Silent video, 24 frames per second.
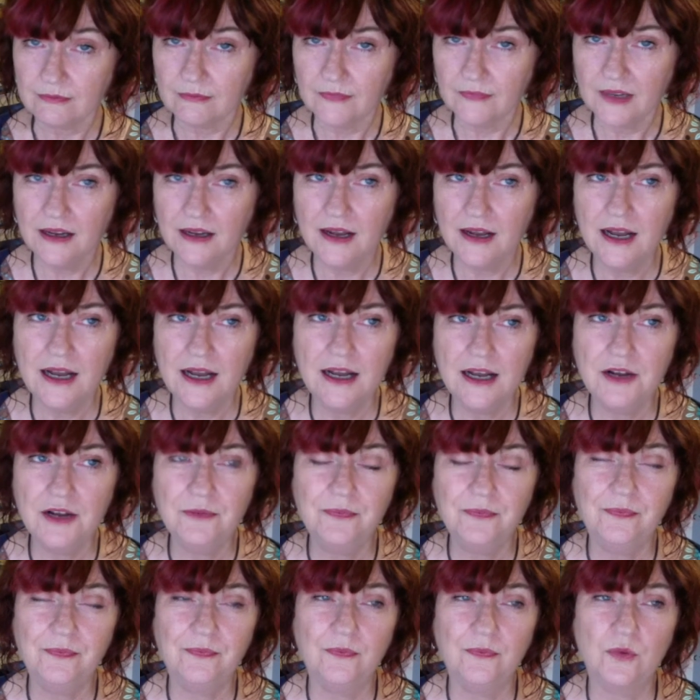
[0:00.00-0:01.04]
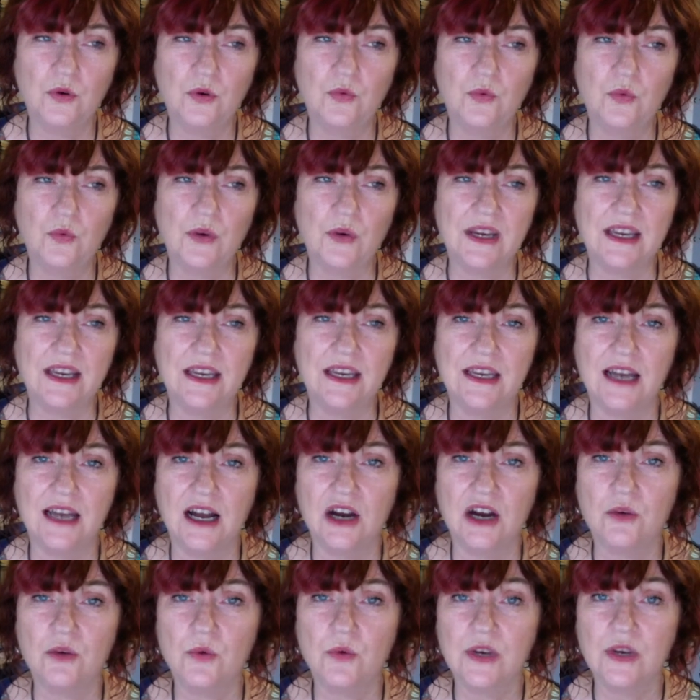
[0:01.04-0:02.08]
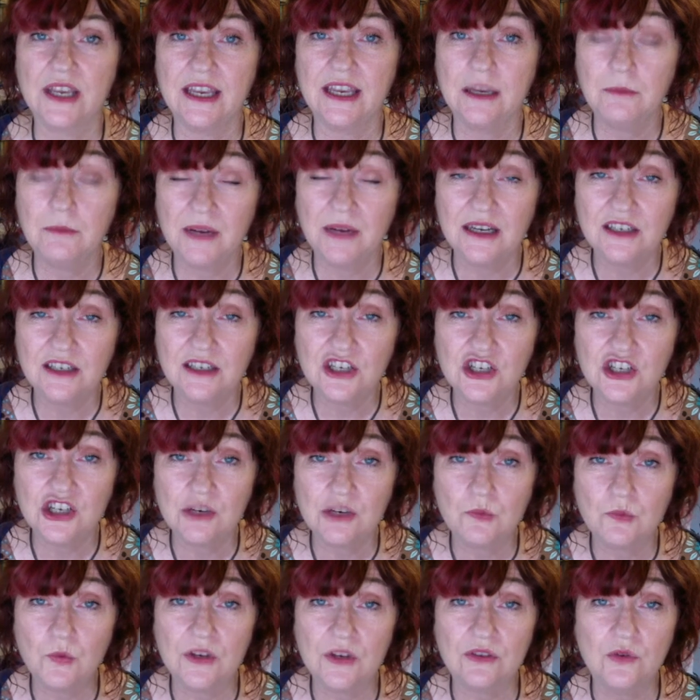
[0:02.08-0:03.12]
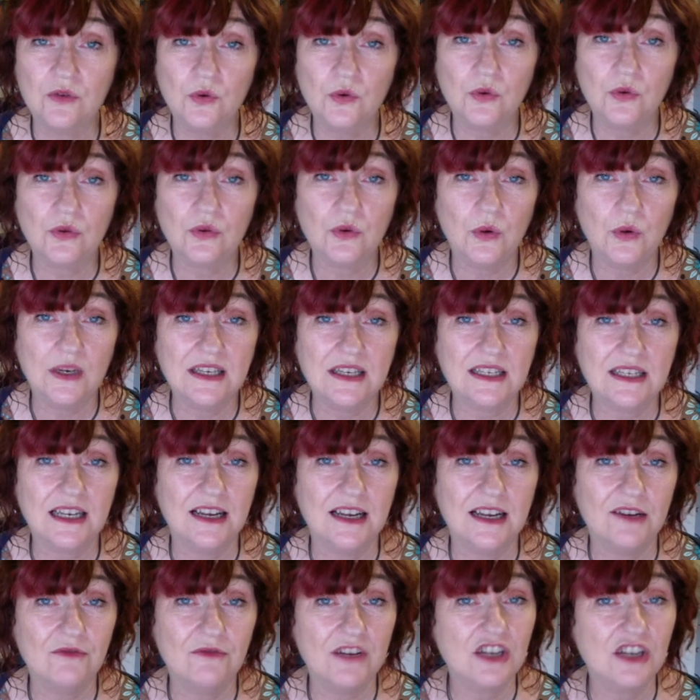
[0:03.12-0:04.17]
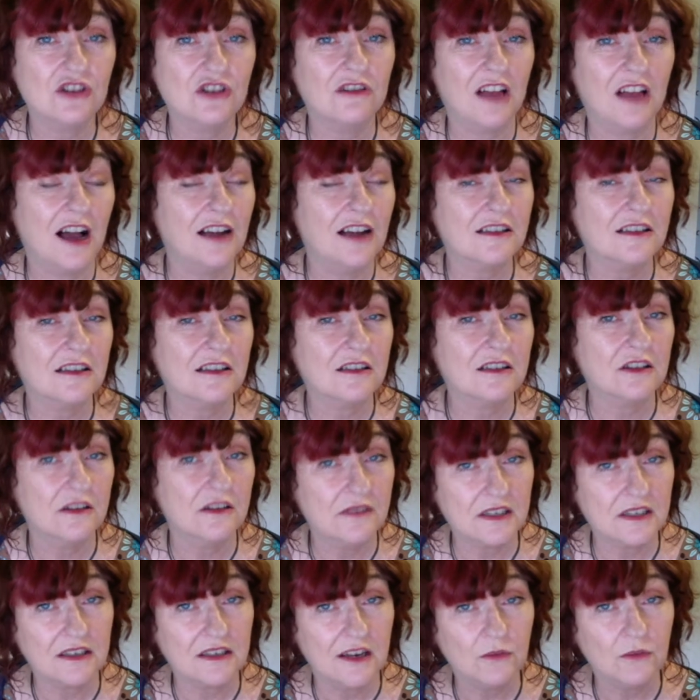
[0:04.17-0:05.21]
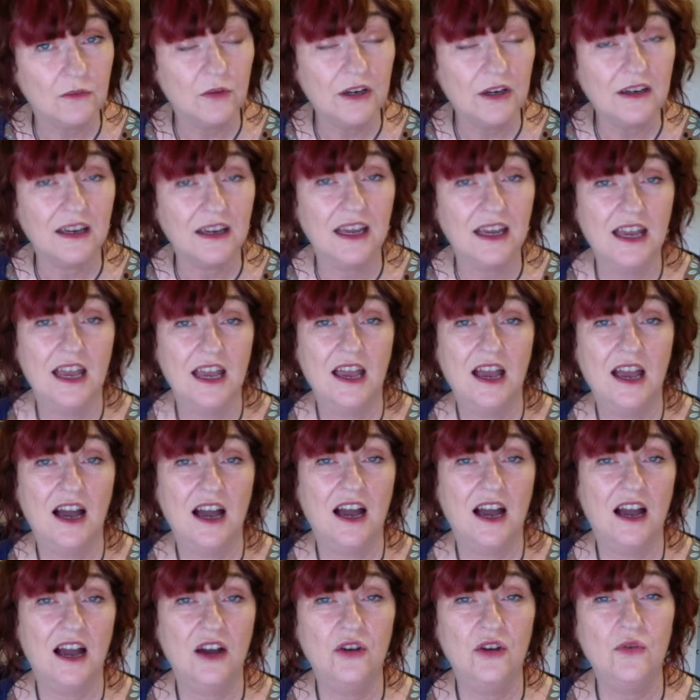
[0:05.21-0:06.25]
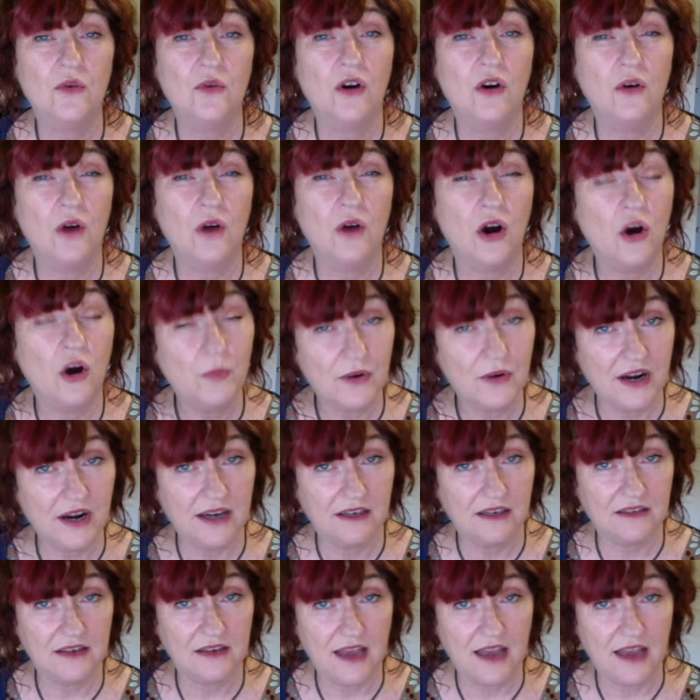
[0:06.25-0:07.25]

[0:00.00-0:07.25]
We are working in partnership with North Queensland Regional Arts Service Network, who operate